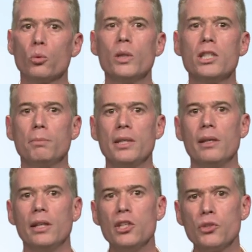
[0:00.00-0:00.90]
wind speed
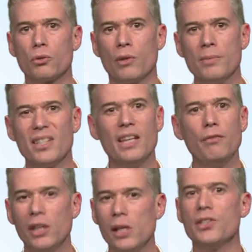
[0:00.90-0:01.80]
histograms
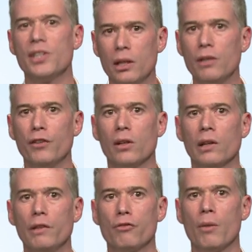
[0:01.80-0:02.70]
deviate
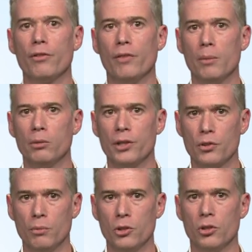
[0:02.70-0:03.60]
significantly from the Weibull
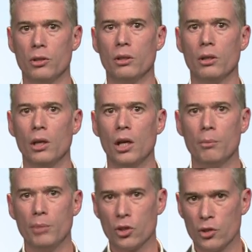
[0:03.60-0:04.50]
distribution
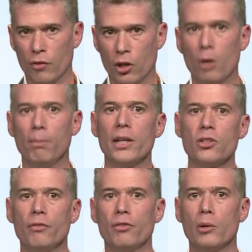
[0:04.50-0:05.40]
because of the complex
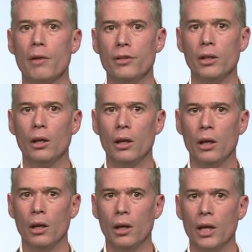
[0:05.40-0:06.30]
topography,
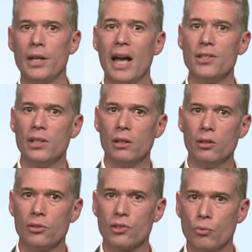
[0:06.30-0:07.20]
and as in
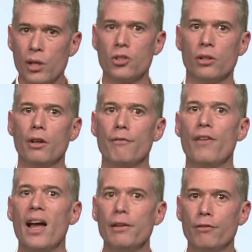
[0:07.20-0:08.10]
this region,
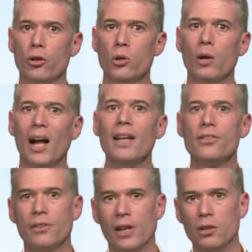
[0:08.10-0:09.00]
valley flow
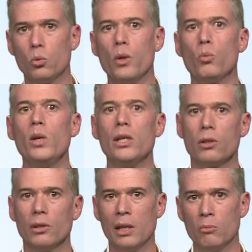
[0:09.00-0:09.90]
alternate with
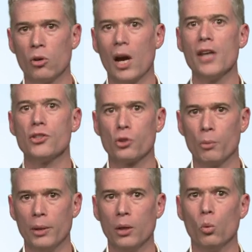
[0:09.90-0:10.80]
weaker and more
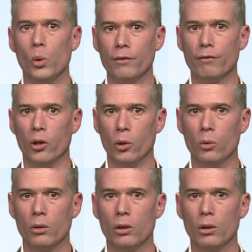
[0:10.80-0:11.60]
isotropic wind flow.